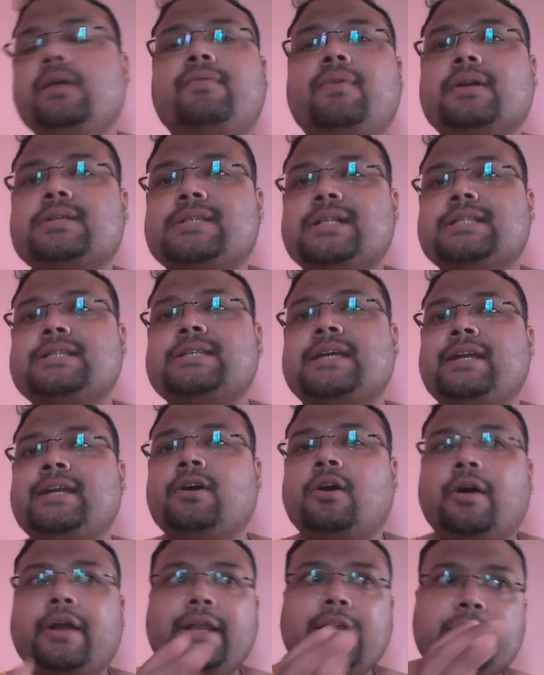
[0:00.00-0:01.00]
reversal sign
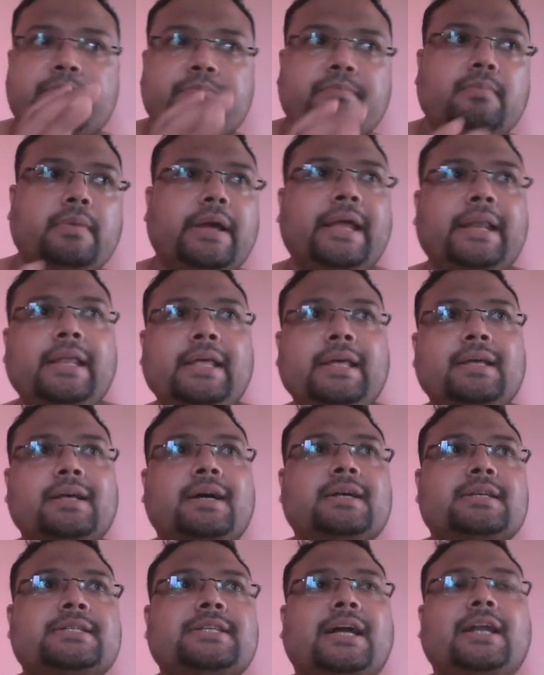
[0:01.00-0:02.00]
or any
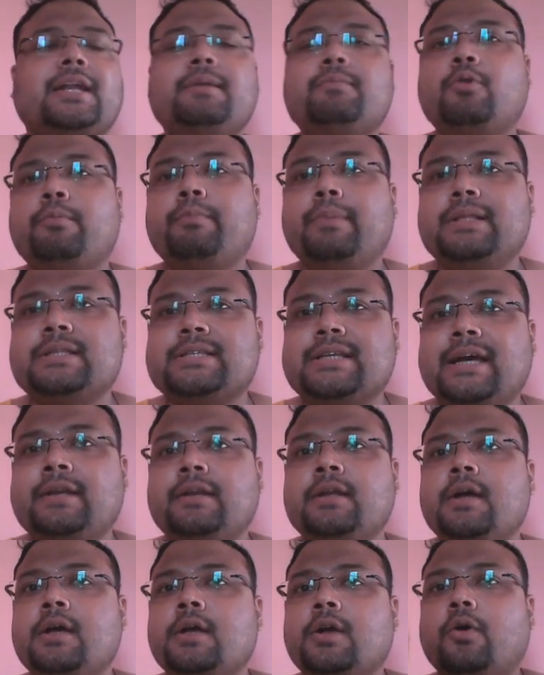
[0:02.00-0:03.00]
sudden movement sign,
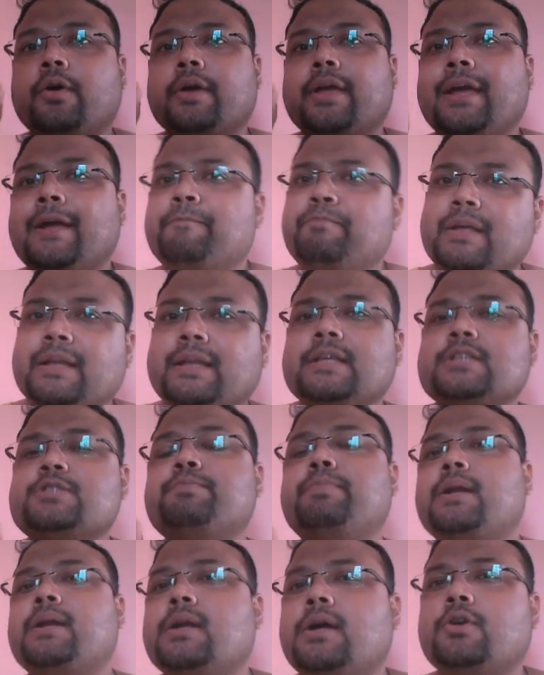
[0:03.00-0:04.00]
okay, it is
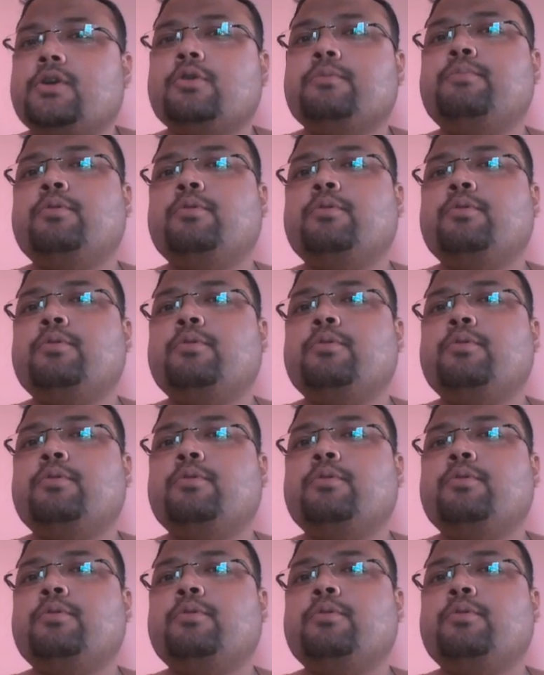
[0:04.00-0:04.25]
better to